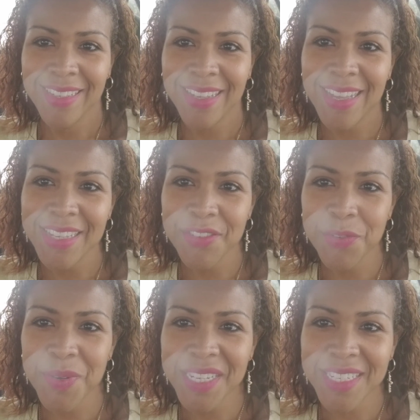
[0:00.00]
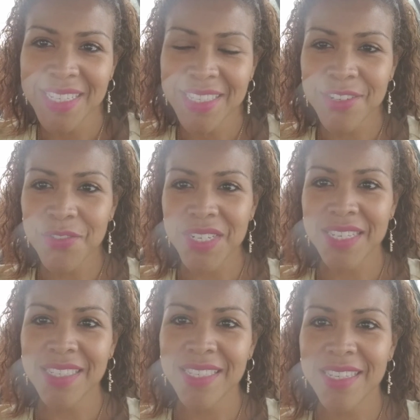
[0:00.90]
Hi everybody, it's New
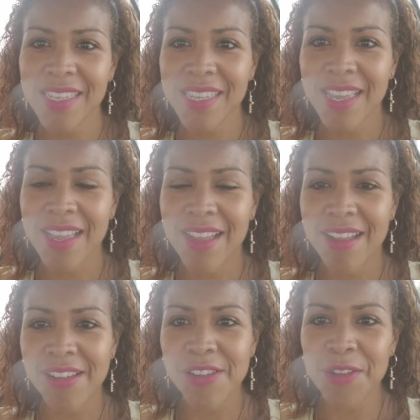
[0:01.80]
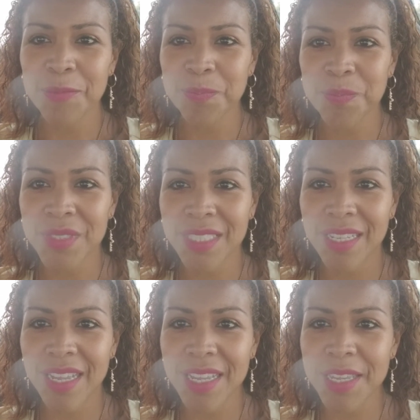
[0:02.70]
Nisi. I
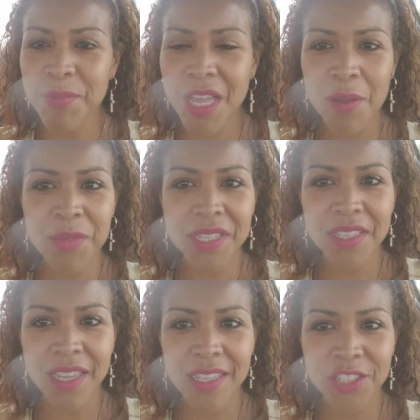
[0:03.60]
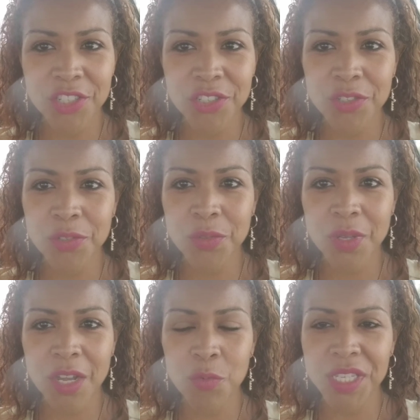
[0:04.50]
am coming at you
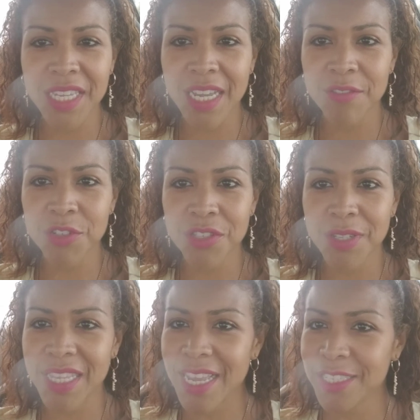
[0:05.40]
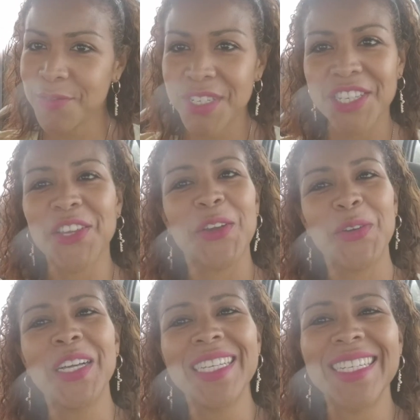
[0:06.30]
a week after the last
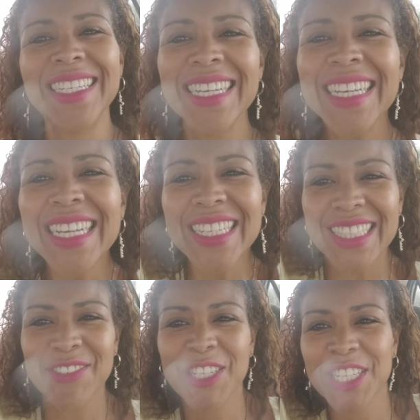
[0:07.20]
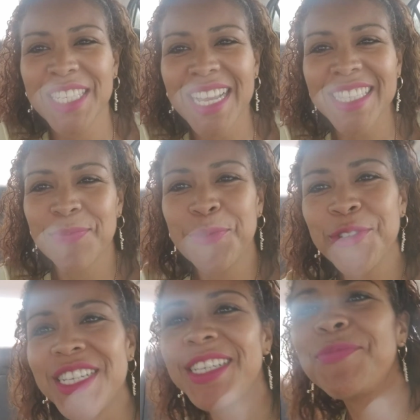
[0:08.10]
video, that's
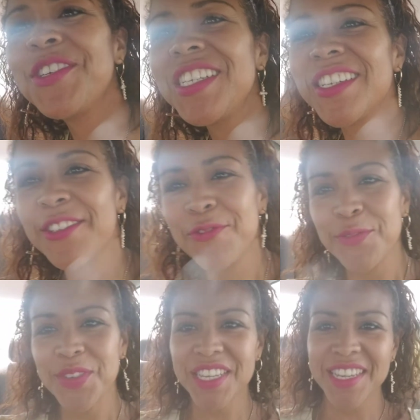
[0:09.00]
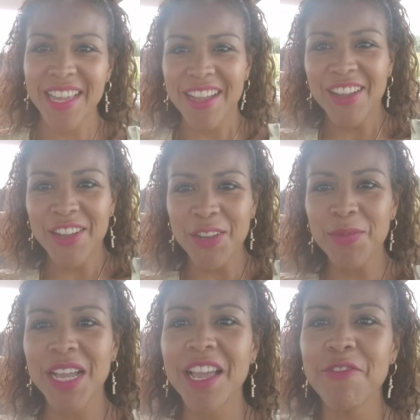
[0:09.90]
pretty good for me. I
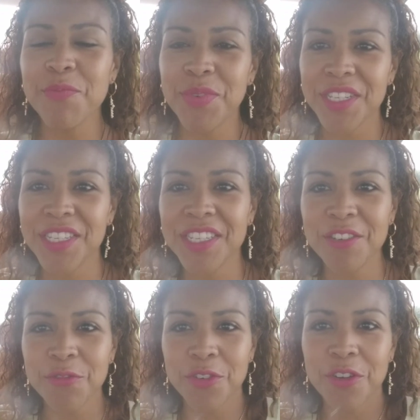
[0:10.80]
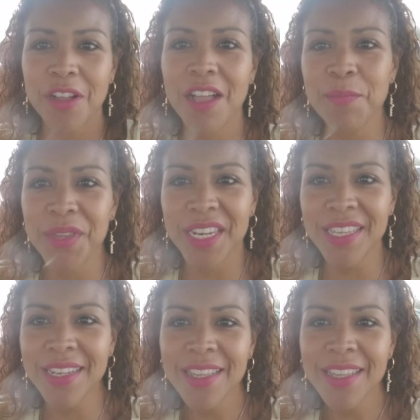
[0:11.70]
haven't been here for a hot minute,